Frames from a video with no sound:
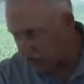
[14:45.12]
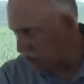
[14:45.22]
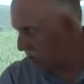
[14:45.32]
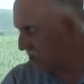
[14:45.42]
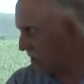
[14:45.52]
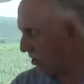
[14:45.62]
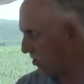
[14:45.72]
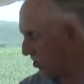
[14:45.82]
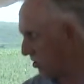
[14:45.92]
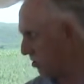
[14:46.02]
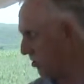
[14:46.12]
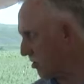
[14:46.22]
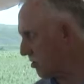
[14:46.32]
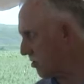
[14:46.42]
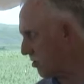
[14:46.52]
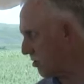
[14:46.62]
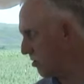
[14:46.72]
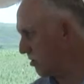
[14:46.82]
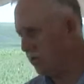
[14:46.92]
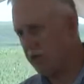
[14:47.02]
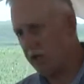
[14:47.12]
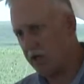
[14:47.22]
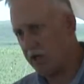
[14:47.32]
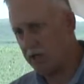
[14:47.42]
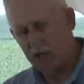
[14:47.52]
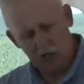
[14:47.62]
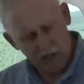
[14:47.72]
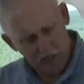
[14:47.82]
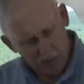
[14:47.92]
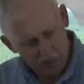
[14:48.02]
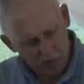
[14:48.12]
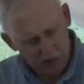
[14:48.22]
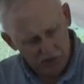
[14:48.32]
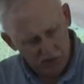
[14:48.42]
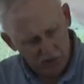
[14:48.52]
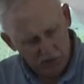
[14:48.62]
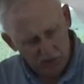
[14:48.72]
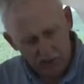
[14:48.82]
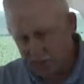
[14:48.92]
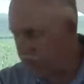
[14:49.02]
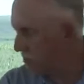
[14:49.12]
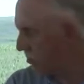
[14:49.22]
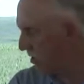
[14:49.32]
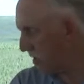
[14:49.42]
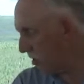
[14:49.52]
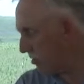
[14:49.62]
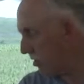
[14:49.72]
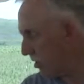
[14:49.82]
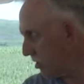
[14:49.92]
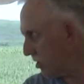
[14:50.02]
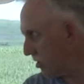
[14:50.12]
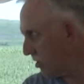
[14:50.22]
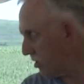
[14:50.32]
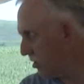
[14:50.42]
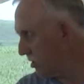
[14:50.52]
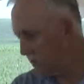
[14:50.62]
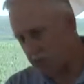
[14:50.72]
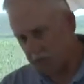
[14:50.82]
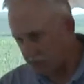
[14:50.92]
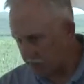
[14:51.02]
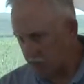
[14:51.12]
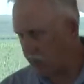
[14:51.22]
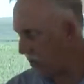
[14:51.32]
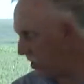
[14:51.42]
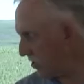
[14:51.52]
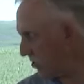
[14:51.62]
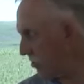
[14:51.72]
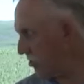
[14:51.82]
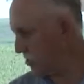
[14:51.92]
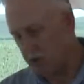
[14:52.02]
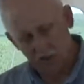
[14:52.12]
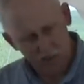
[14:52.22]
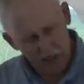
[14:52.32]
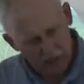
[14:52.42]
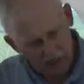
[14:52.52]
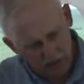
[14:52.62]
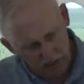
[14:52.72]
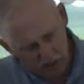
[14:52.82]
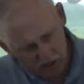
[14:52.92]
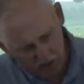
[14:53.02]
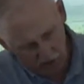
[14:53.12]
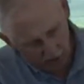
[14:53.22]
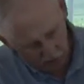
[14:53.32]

and see the darkened kernels in the head. Plants on the left are healthy, and they might have been right next to each other. And I kind of